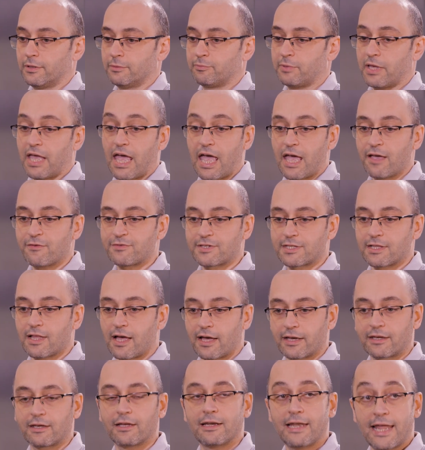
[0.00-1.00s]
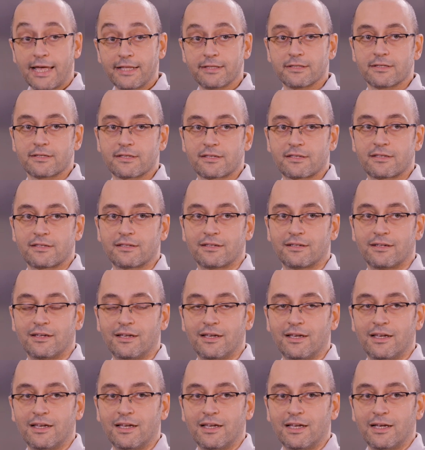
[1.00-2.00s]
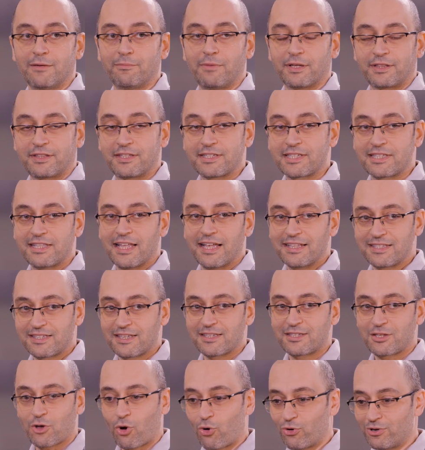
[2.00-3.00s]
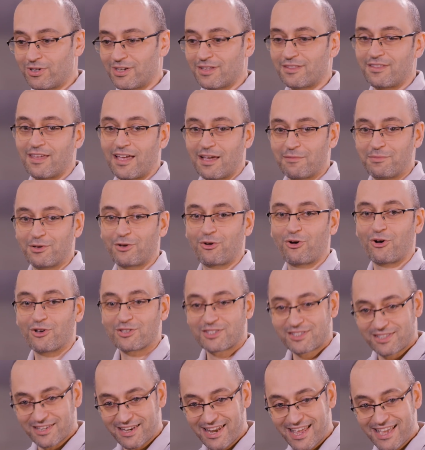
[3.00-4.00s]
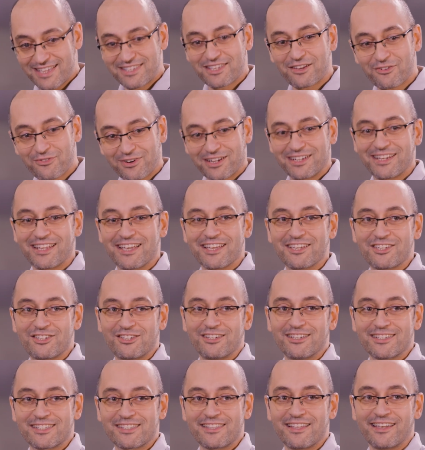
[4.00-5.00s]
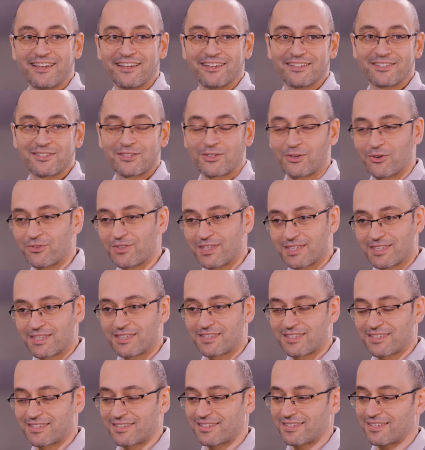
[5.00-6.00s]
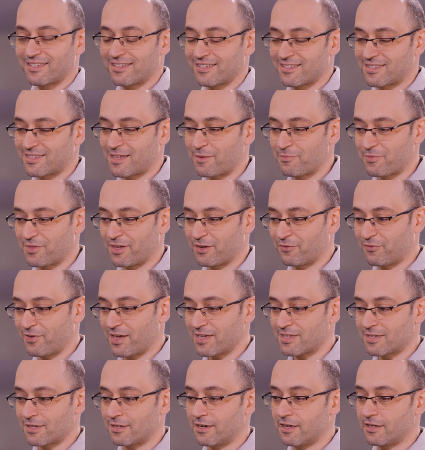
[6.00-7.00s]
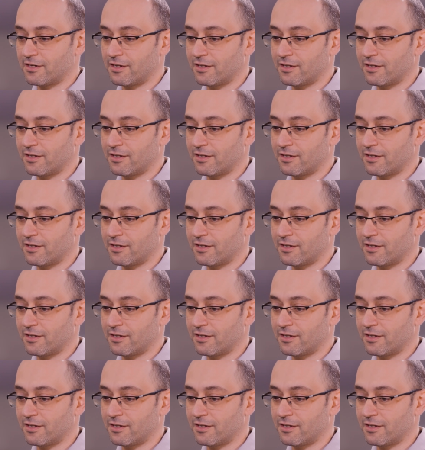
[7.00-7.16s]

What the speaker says: behaves like a lens. But this lens is only there because the laser radiation is there. So this is something fascinating.